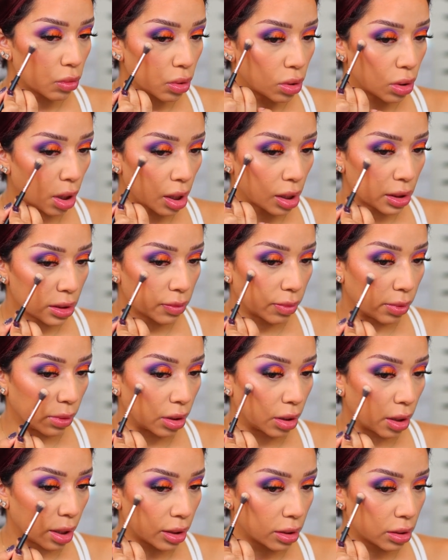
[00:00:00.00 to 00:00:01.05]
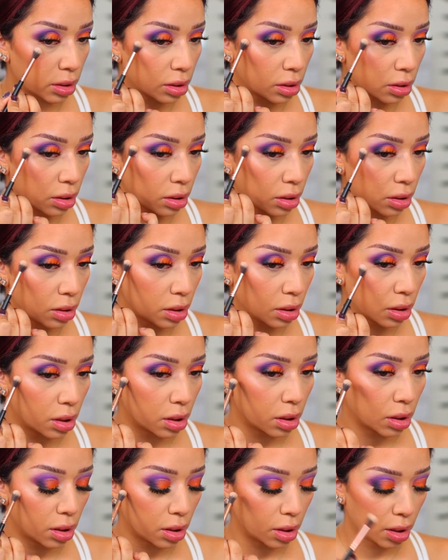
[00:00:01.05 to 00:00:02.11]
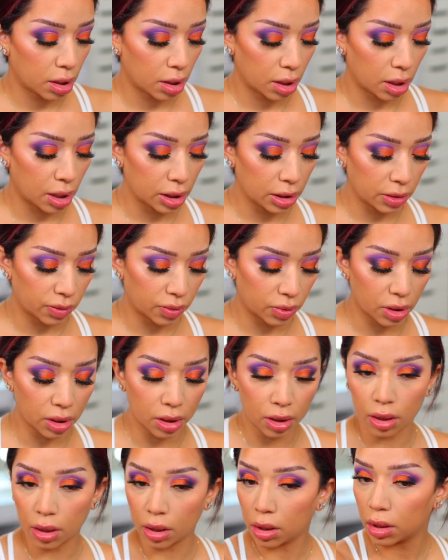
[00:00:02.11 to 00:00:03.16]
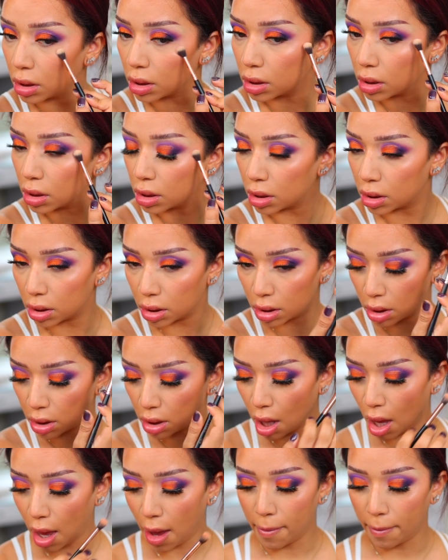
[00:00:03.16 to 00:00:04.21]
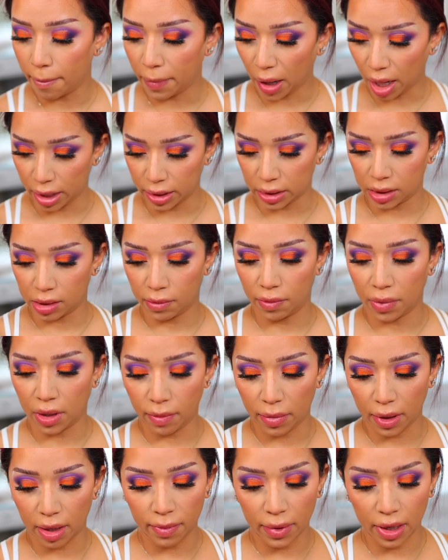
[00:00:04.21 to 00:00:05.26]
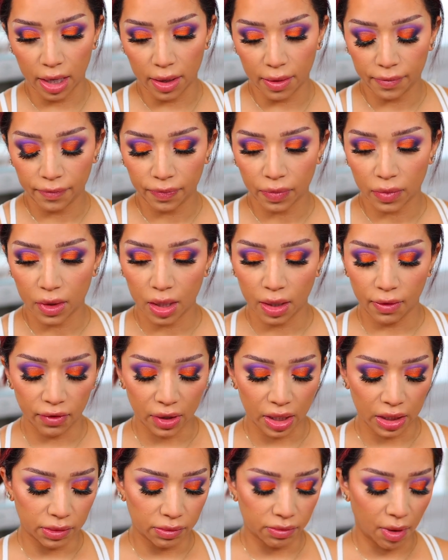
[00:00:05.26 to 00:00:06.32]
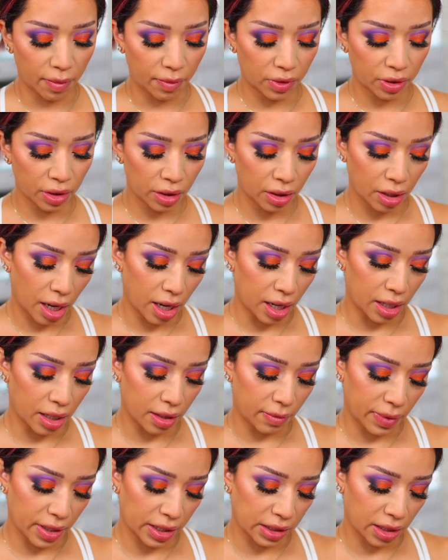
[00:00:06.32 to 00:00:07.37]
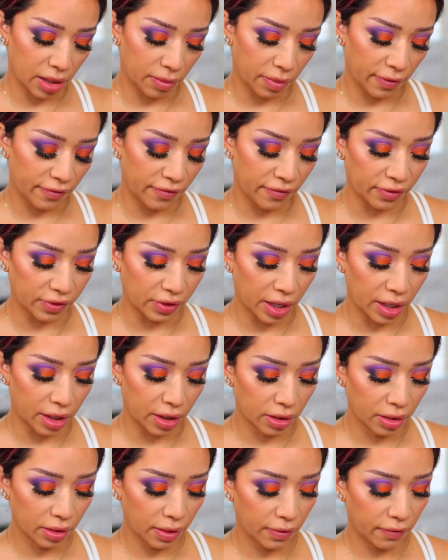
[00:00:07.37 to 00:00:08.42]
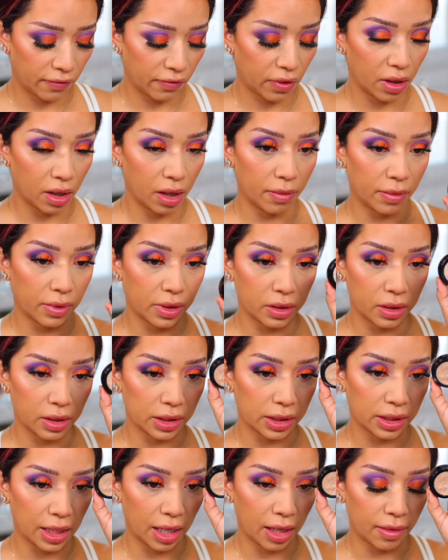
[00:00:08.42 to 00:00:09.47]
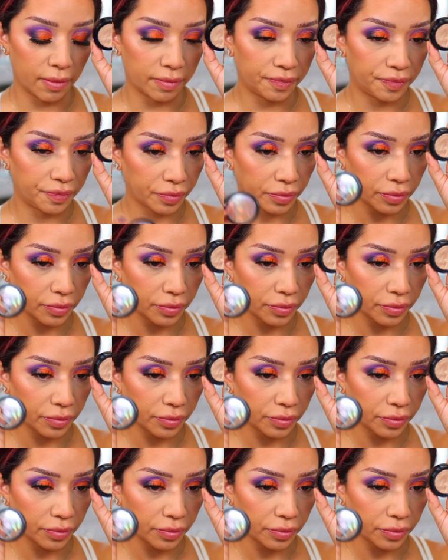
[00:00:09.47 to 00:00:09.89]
not as blinding. It is pretty, but if you guys remember, I picked up Flare from the same